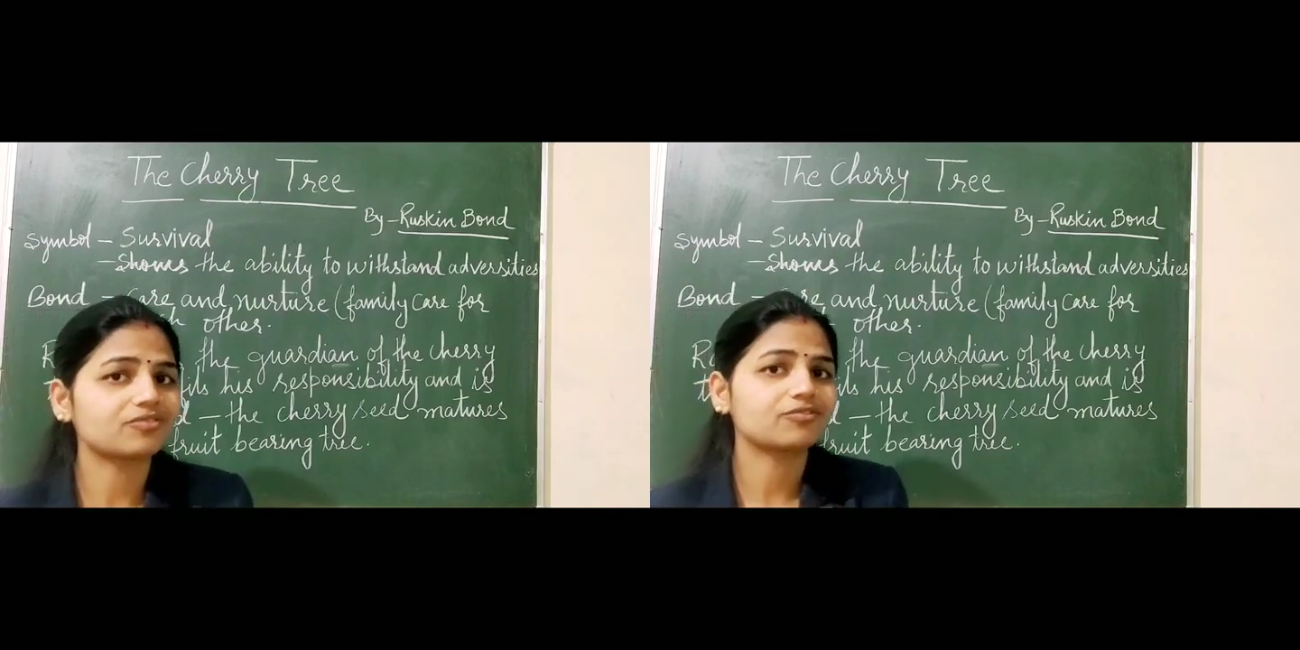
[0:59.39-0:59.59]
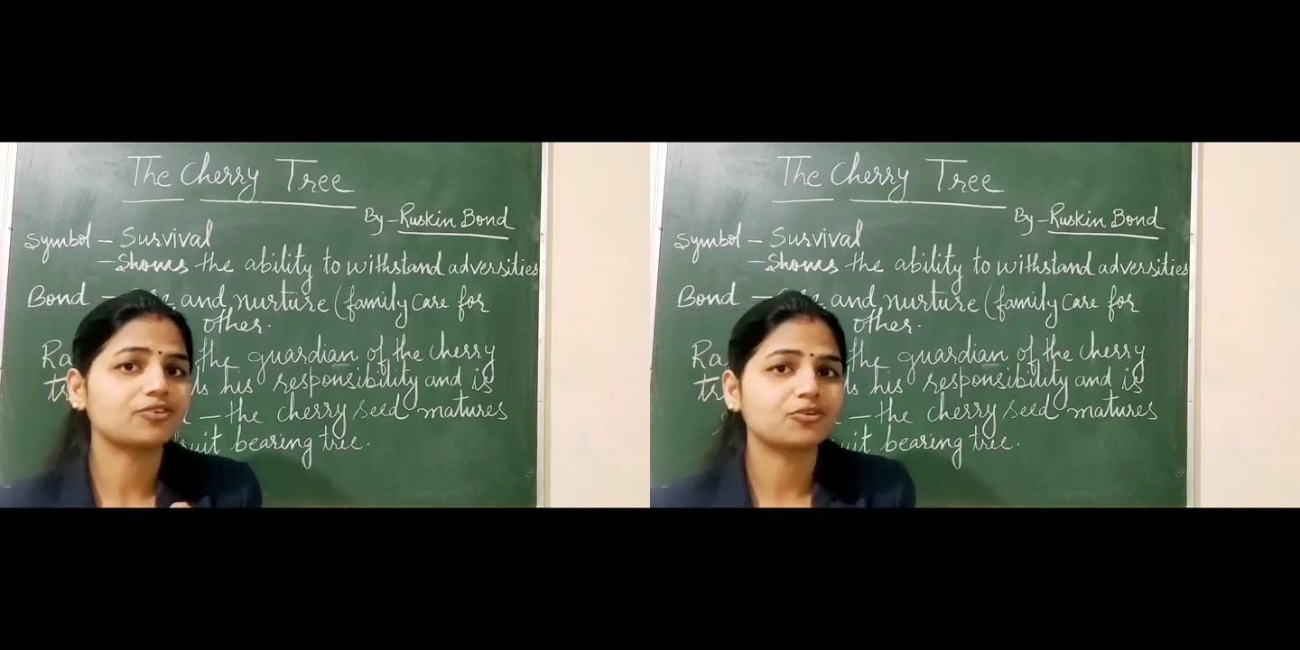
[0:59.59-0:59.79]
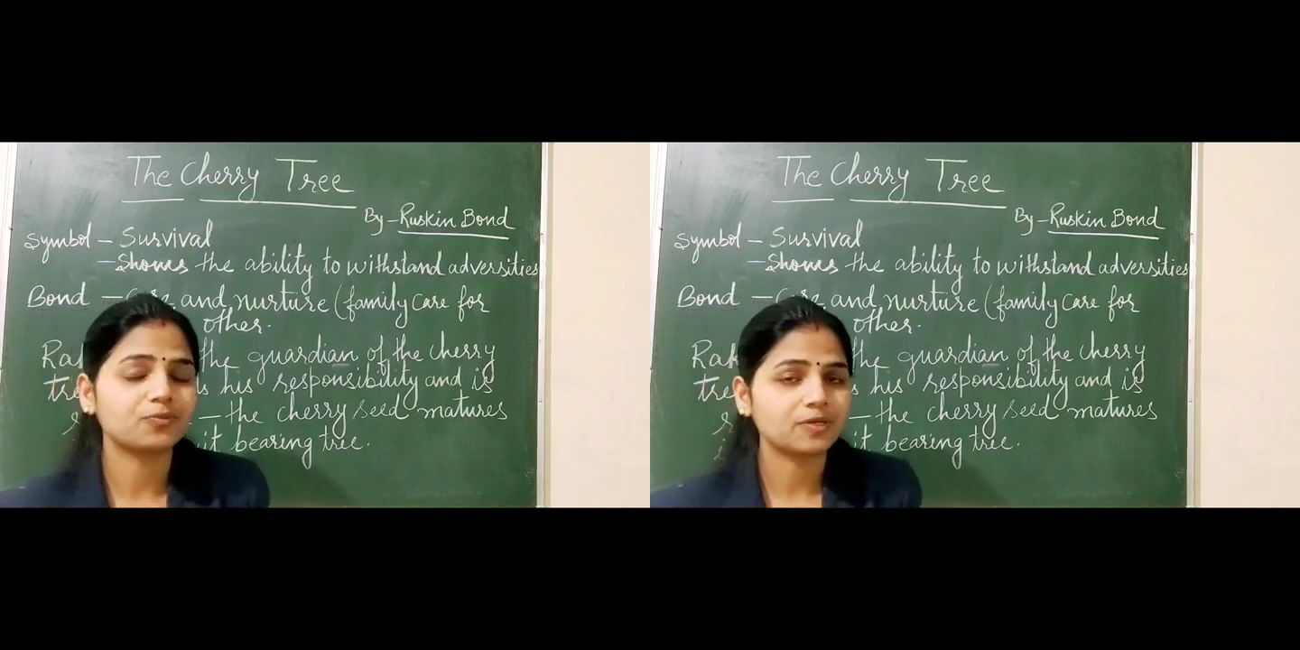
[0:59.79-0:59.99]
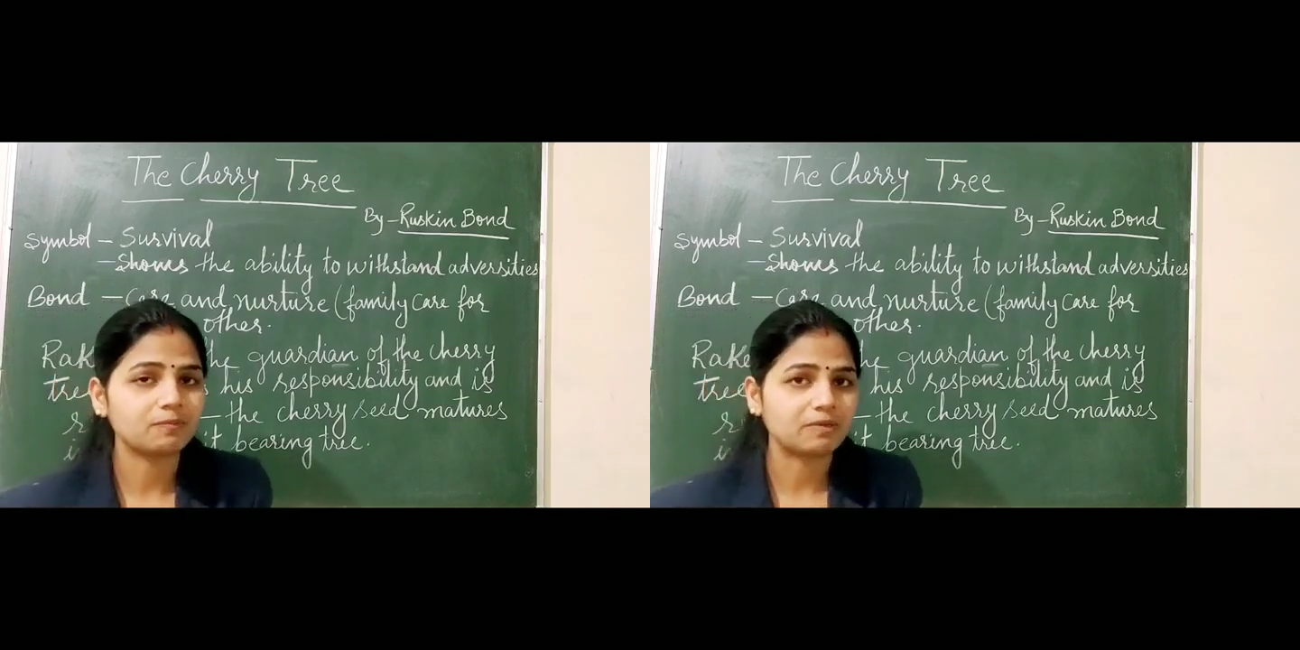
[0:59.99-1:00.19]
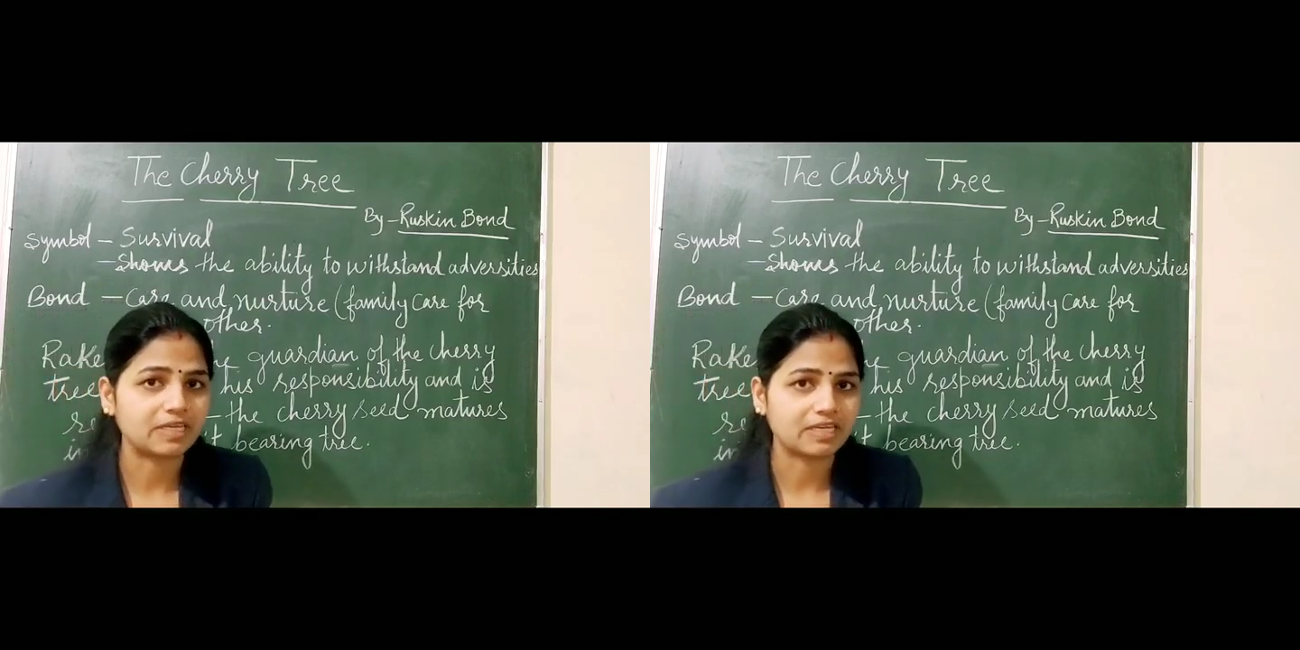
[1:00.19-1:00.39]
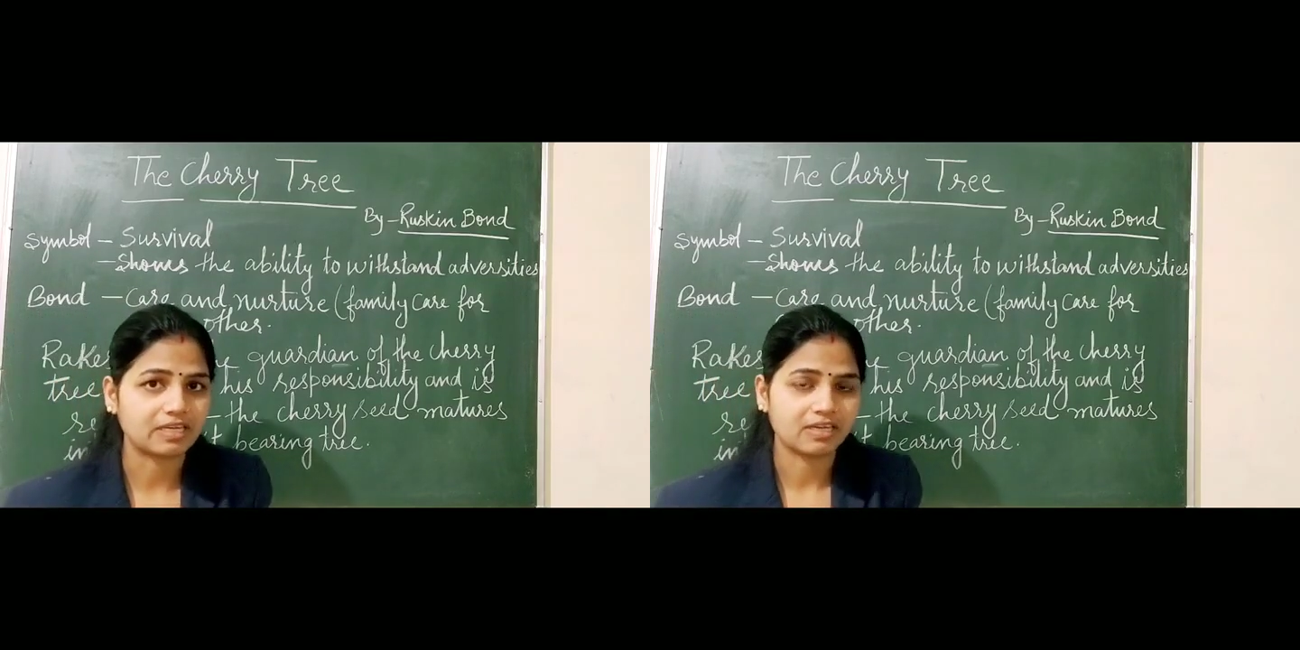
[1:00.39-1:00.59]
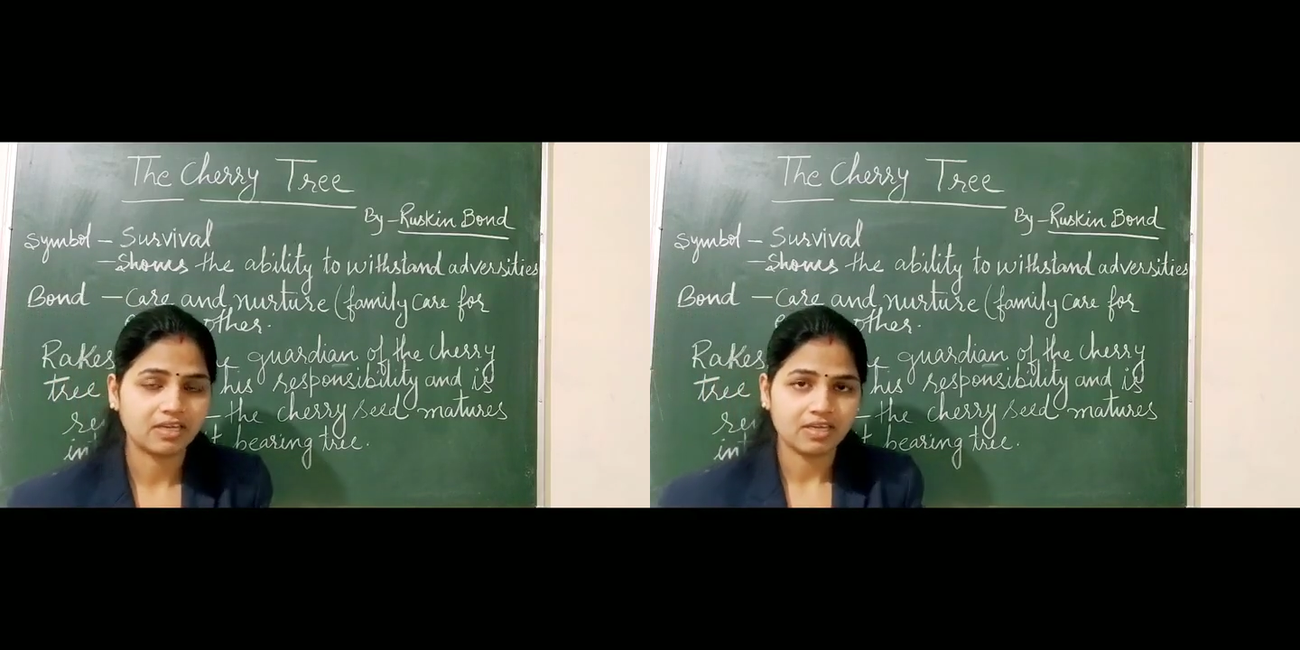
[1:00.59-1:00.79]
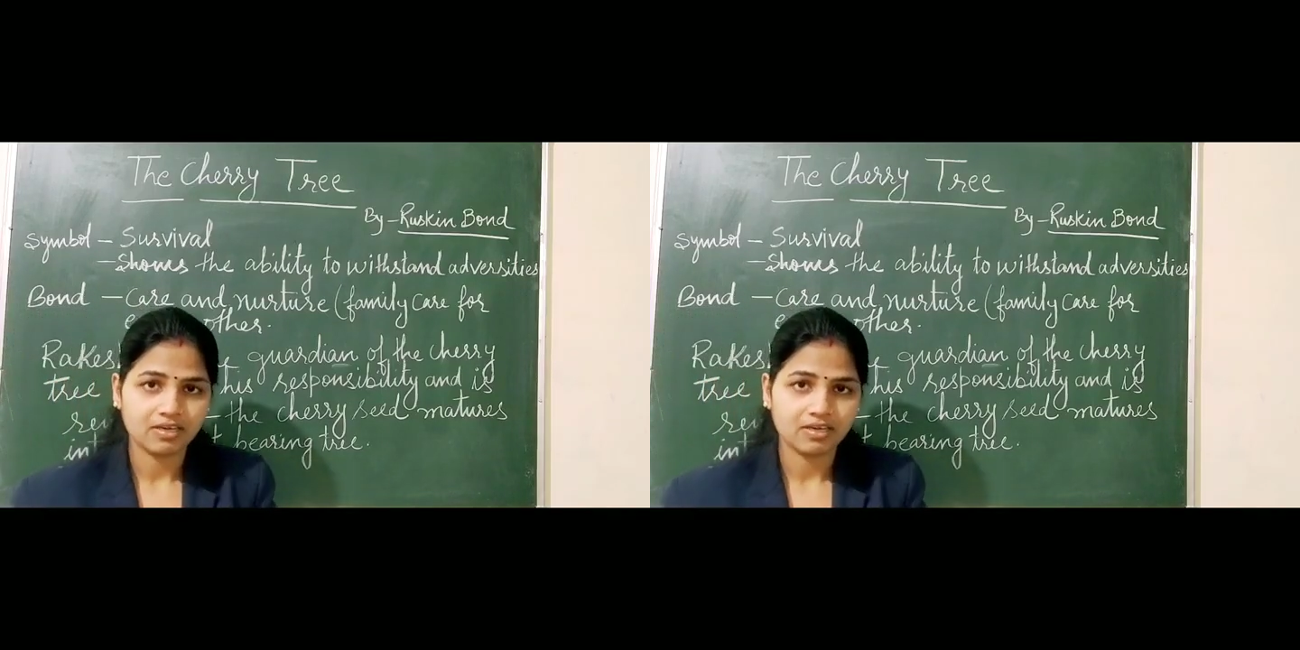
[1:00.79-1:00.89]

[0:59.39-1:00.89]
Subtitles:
of a human being.